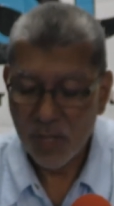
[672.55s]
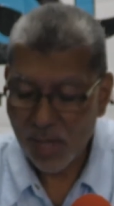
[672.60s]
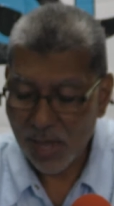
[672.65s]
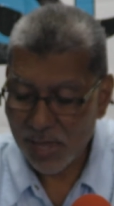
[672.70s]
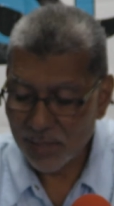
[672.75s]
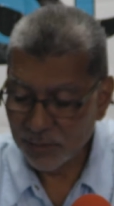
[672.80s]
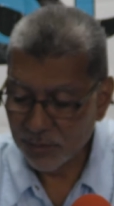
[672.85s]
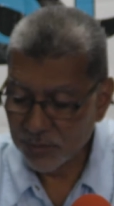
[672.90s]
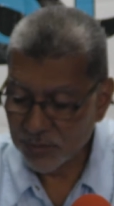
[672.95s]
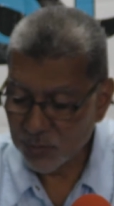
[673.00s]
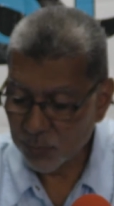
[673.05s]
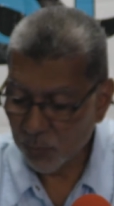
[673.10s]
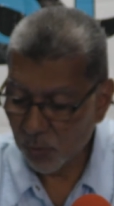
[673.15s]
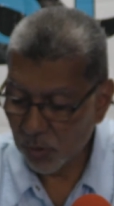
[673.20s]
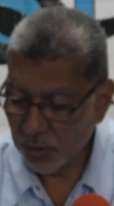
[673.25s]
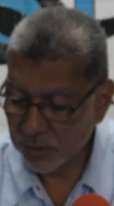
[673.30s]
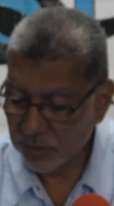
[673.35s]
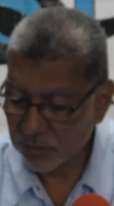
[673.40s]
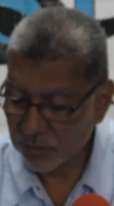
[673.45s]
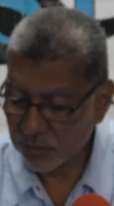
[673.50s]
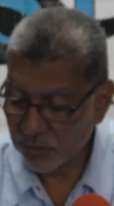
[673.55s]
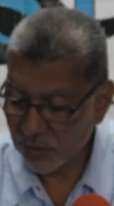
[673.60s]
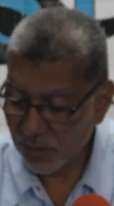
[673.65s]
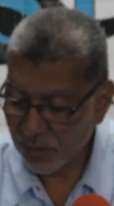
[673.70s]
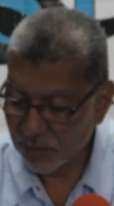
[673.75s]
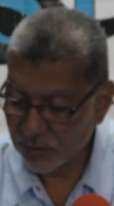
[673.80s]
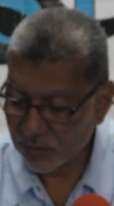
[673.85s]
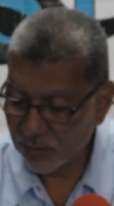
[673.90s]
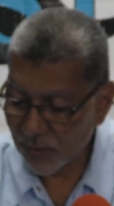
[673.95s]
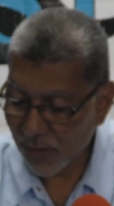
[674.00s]
at this point
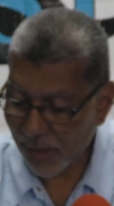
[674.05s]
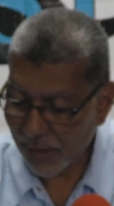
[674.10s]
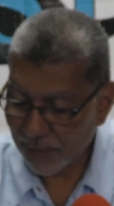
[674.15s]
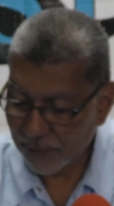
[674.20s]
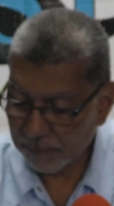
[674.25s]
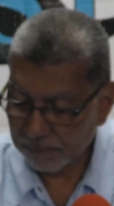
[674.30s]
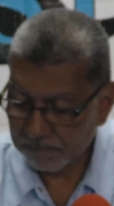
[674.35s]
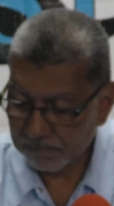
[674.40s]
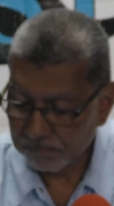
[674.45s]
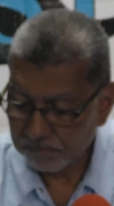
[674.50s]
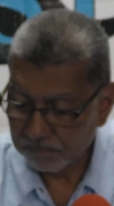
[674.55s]
in time.